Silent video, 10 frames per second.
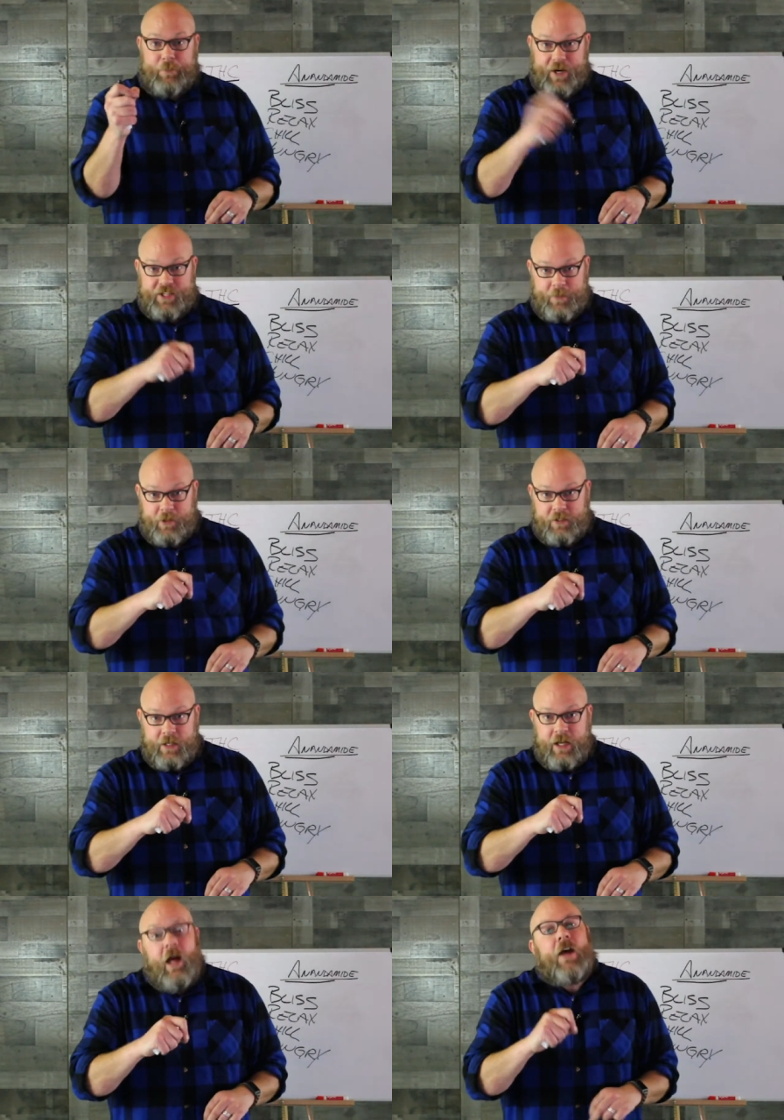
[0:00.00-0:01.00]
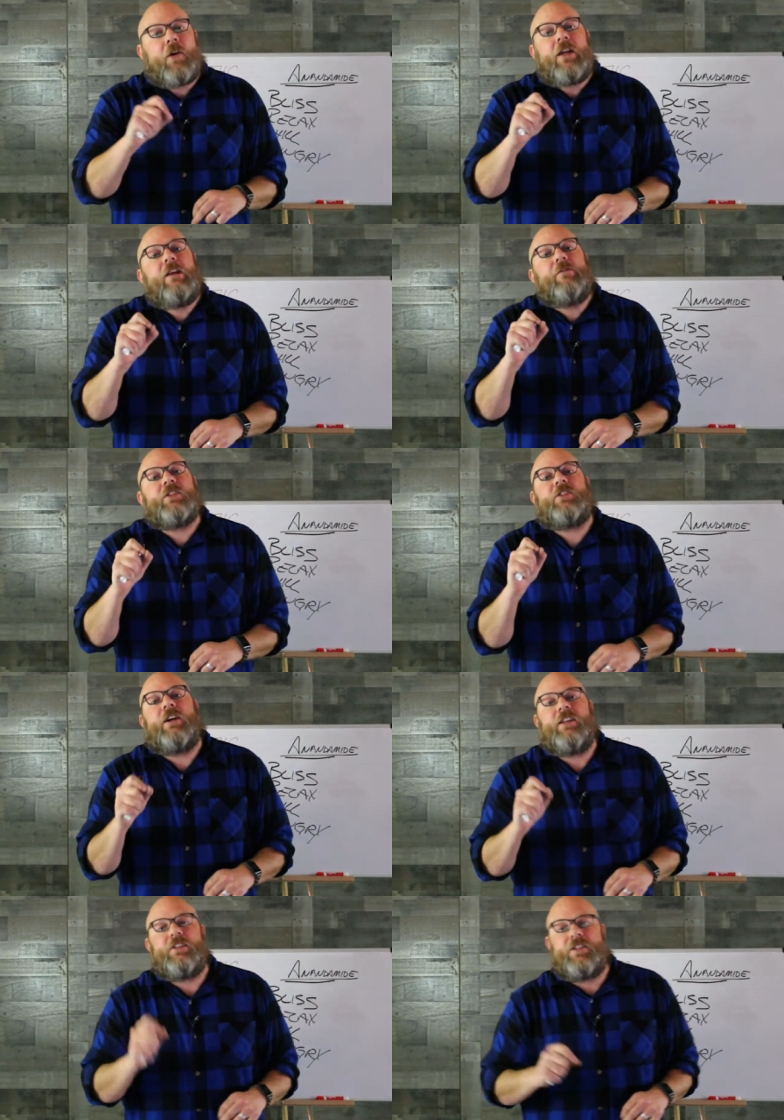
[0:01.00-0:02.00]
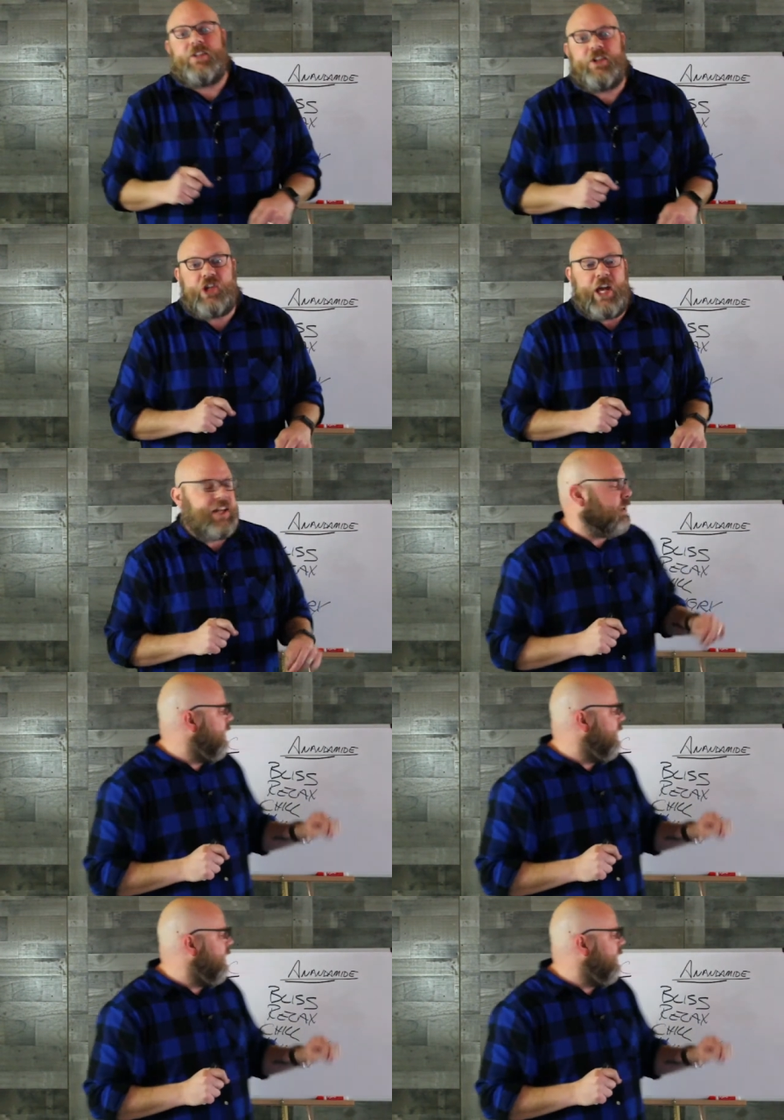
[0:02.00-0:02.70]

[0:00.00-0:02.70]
breast milk, and there are even studies to suggest